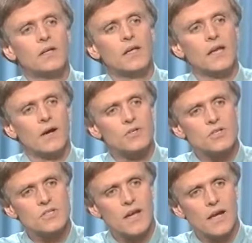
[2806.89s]
but
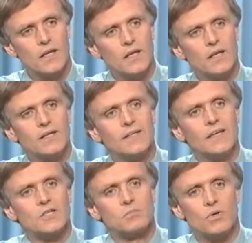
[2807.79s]
in our
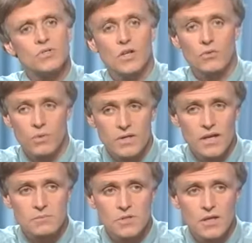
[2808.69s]
society, it's
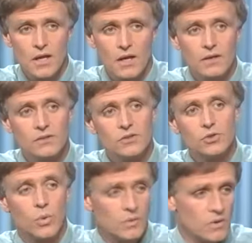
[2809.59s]
mostly 3
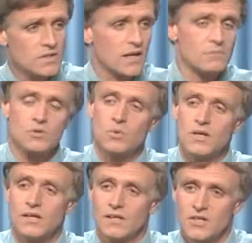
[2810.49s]
times a day,
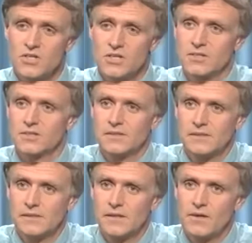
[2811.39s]
21 times a week at
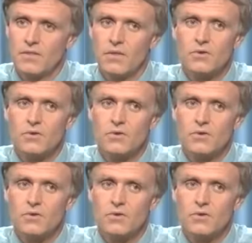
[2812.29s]
least.